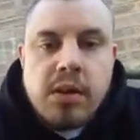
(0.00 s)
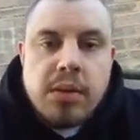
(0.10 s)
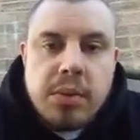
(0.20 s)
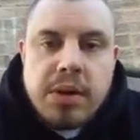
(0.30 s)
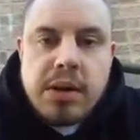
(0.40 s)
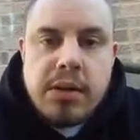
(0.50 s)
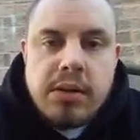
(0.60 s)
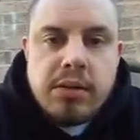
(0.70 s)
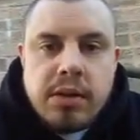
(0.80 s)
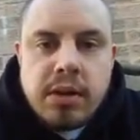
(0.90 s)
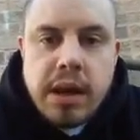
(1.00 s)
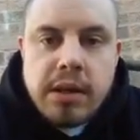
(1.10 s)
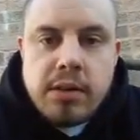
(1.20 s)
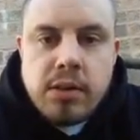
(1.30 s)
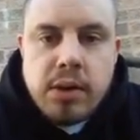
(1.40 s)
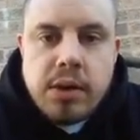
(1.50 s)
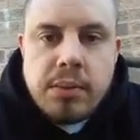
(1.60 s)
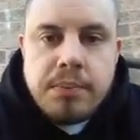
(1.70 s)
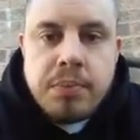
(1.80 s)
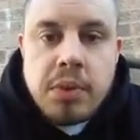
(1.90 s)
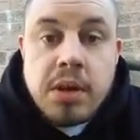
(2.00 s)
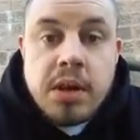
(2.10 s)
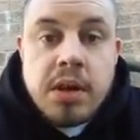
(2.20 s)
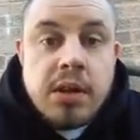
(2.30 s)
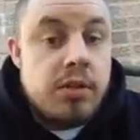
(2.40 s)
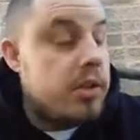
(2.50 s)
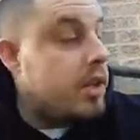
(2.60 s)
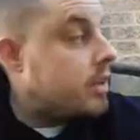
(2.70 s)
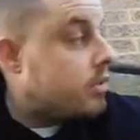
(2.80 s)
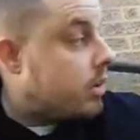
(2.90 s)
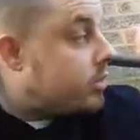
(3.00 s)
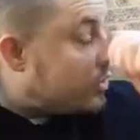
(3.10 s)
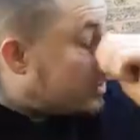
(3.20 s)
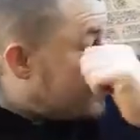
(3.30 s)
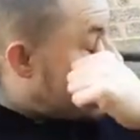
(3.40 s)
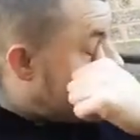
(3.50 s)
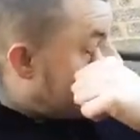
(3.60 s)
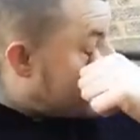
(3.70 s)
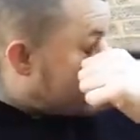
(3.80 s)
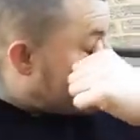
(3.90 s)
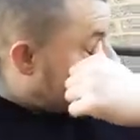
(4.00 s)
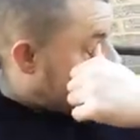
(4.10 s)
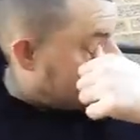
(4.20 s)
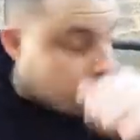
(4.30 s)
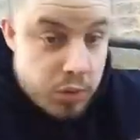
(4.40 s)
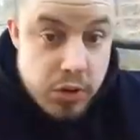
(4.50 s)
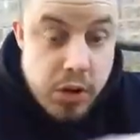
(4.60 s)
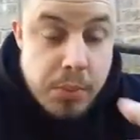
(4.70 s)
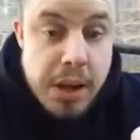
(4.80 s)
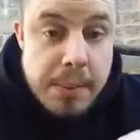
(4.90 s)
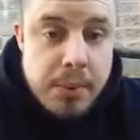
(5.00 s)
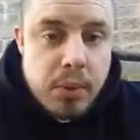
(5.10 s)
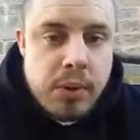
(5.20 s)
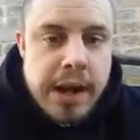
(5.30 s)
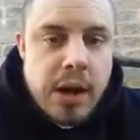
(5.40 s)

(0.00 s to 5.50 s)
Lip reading: Louise, how you doing? So yeah, so just give you a heads up on that to all the new people.